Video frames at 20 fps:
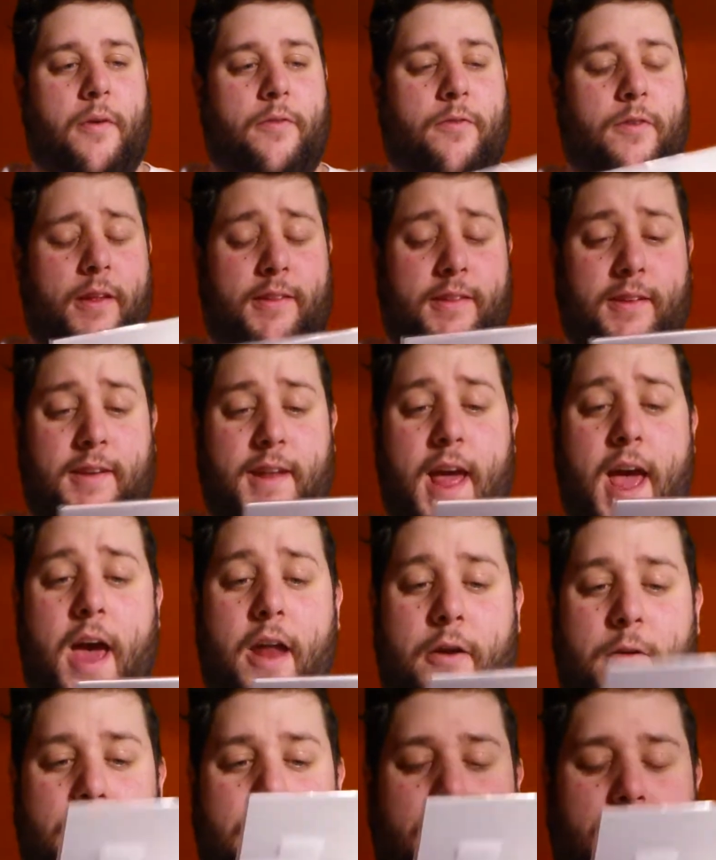friend's
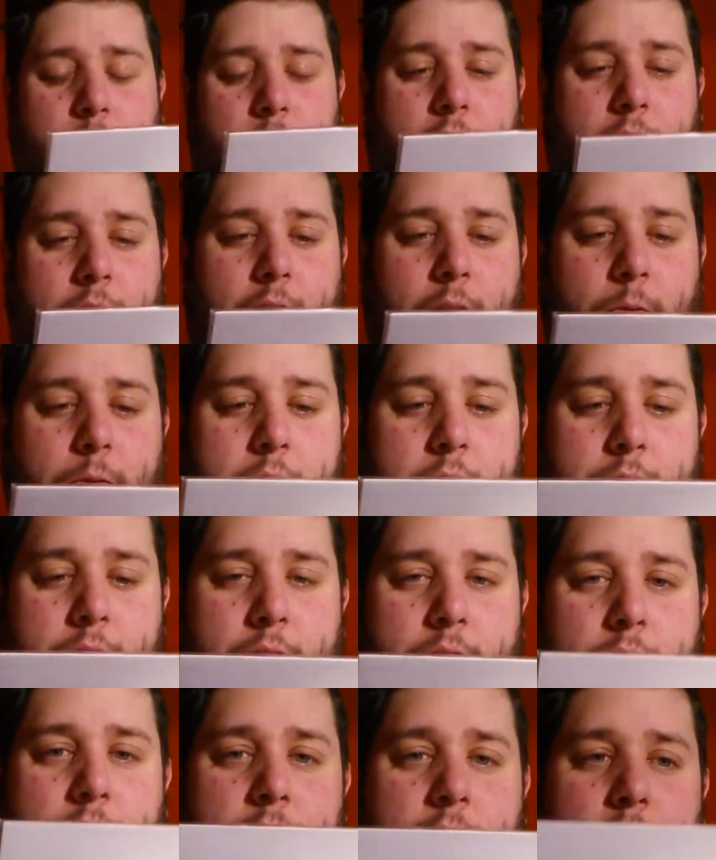dad who was trying to get rid of
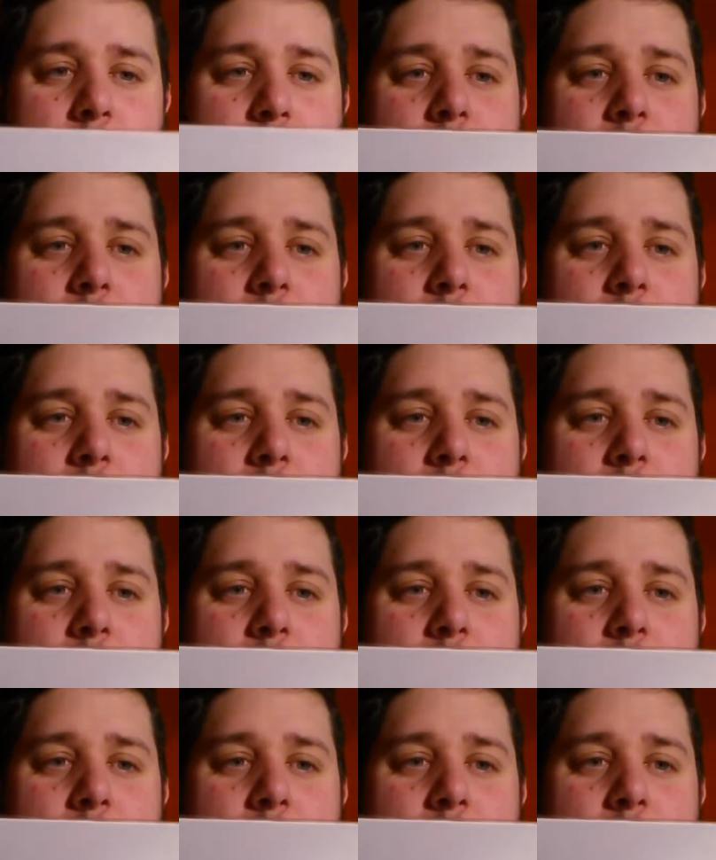his.